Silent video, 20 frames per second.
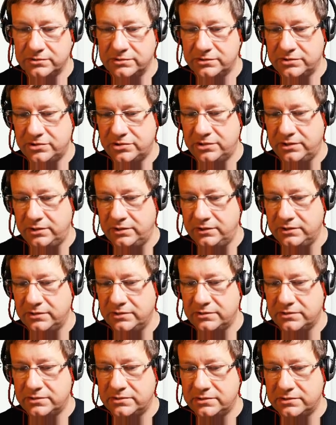
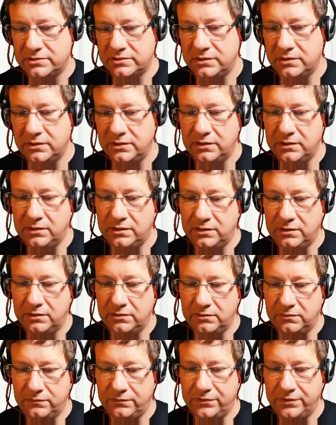cheese of
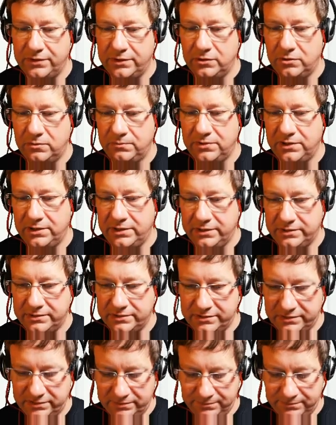the Obelix.